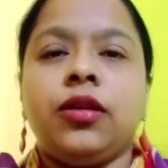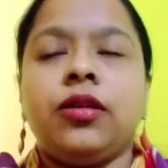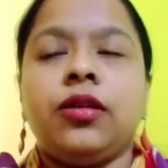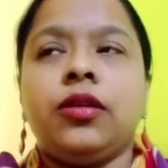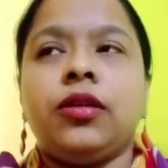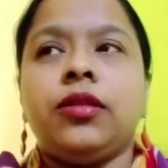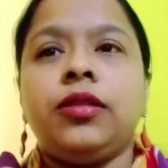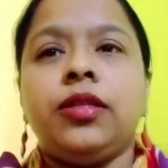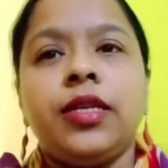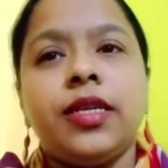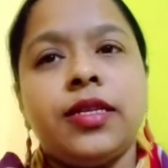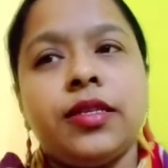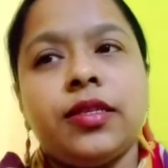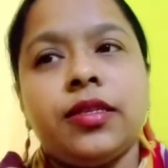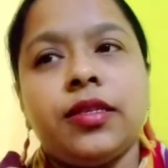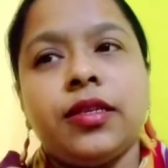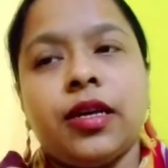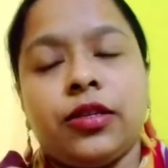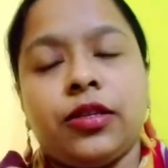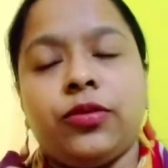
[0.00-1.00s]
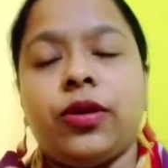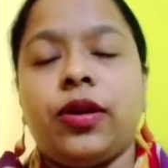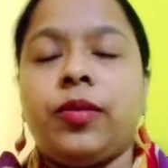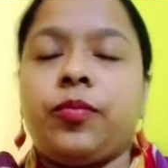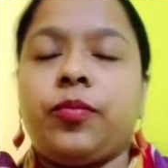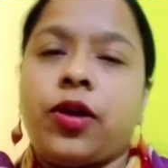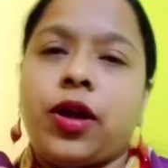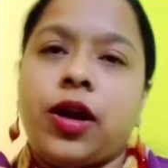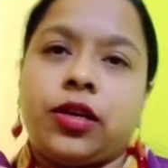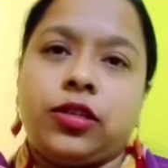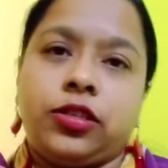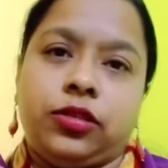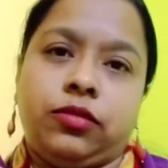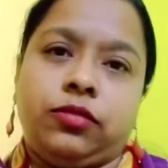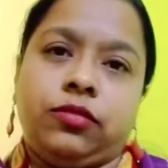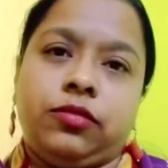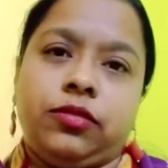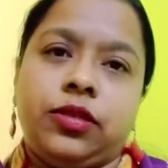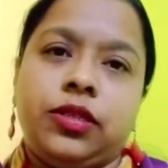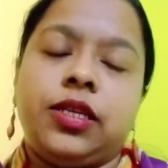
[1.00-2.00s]
This sexual reproduction
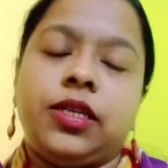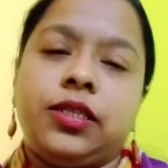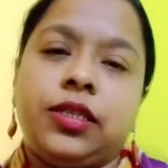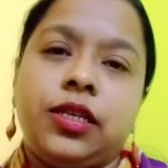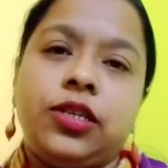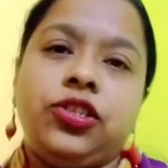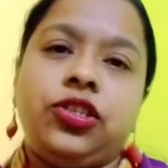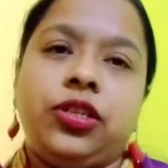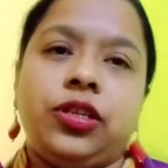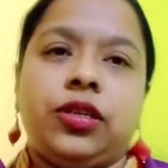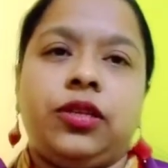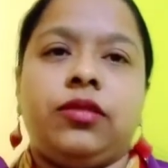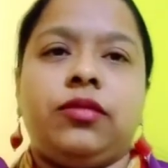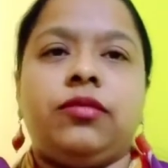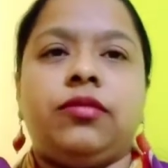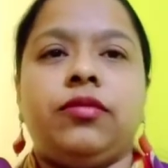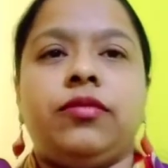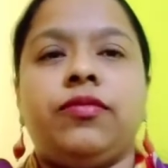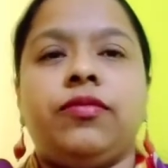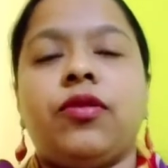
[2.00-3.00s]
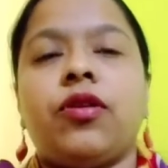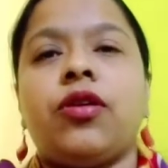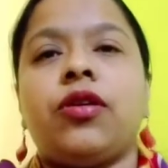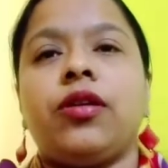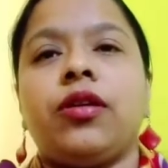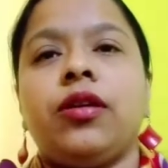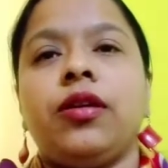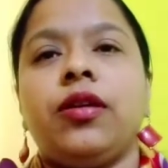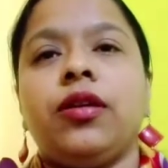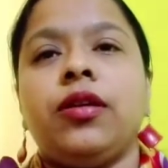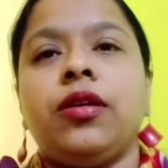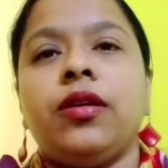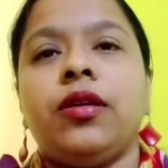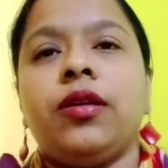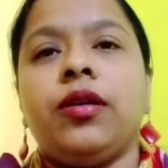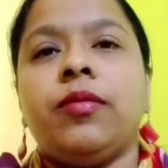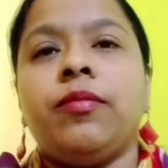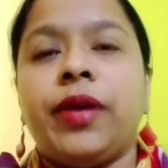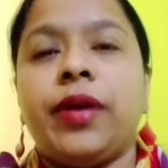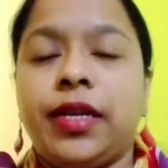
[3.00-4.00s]
is essential for
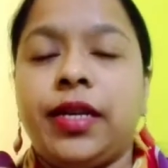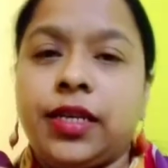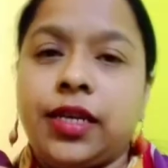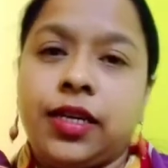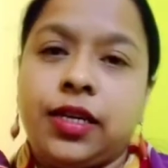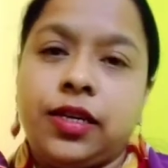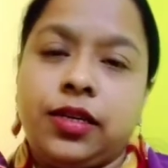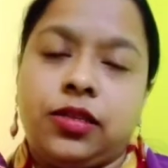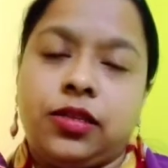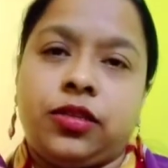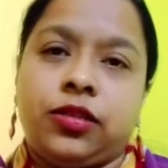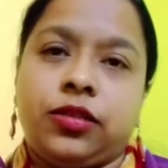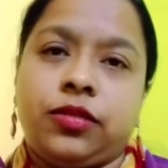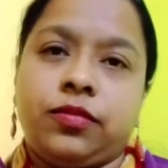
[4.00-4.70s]
maintenance